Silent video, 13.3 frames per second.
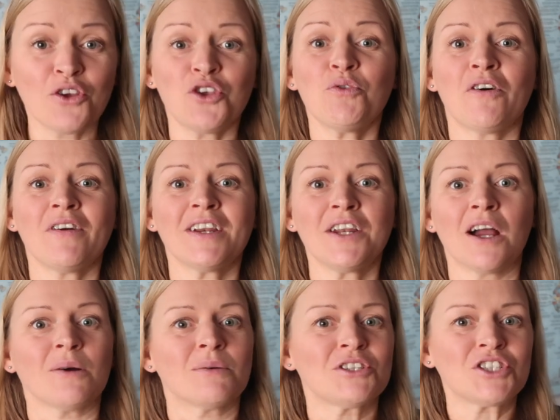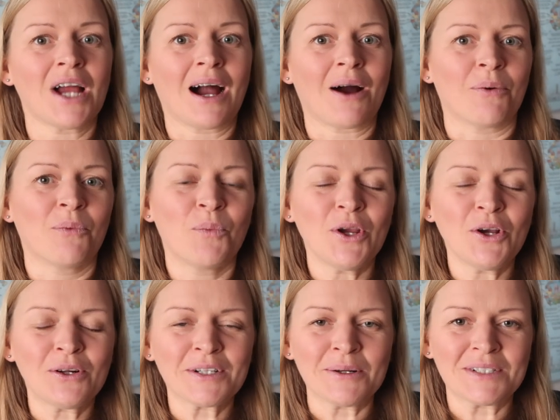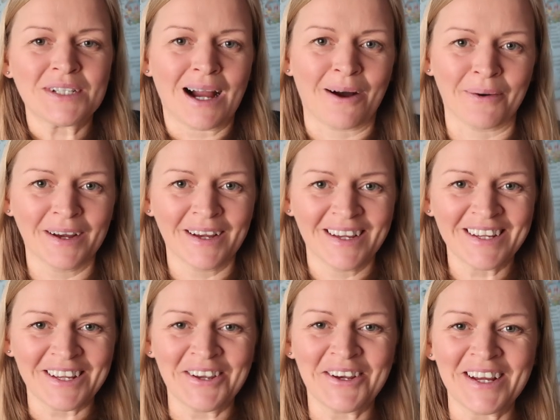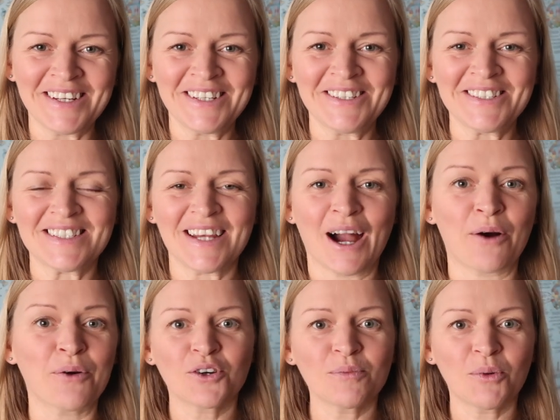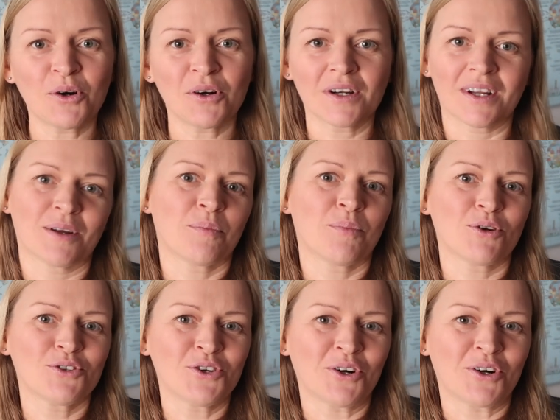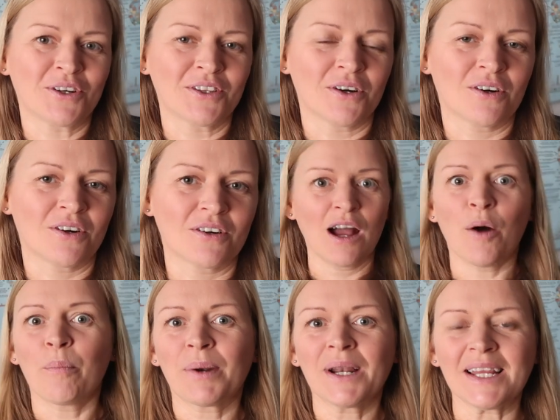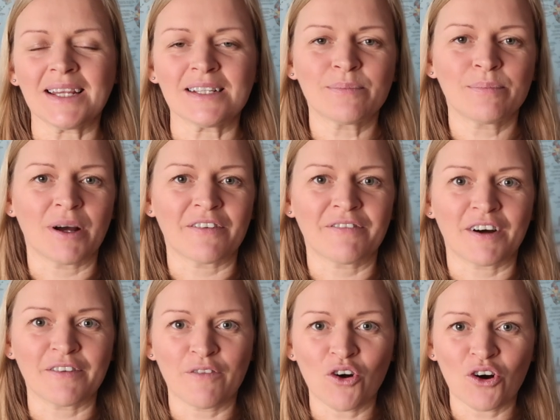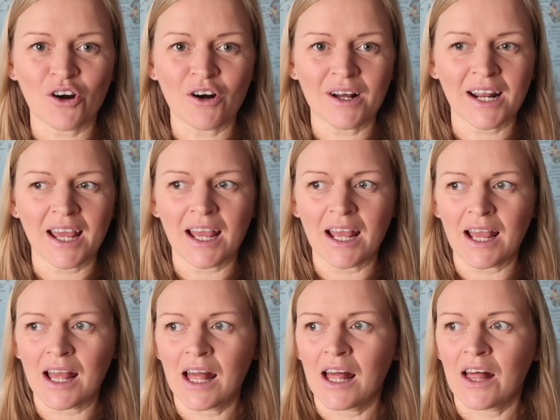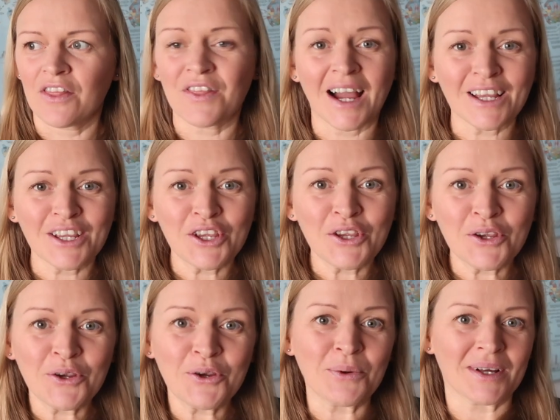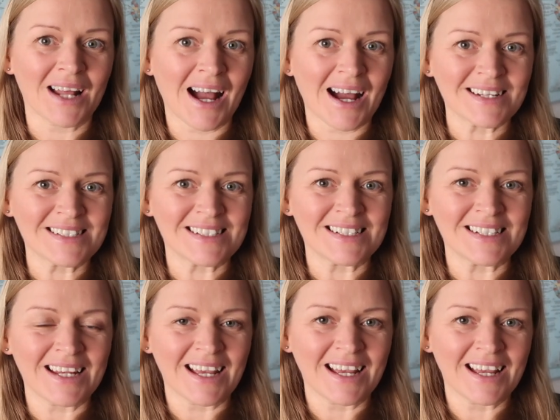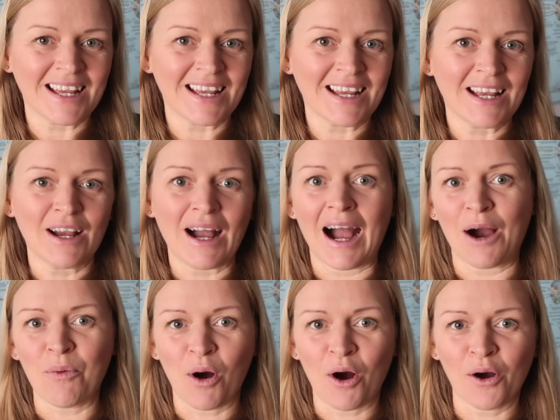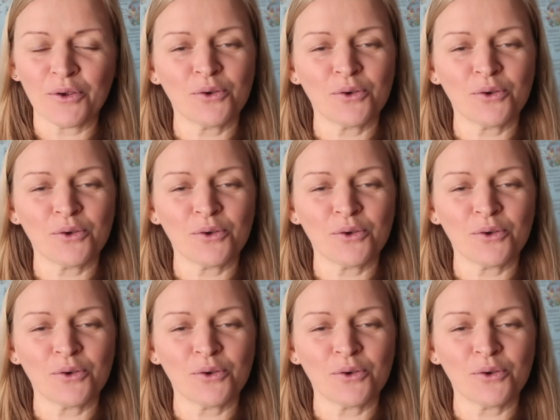You already know ciao. We all know ciao. You can use ciao. Good morning, buongiorno, please, per favore, thank you, grazie, how are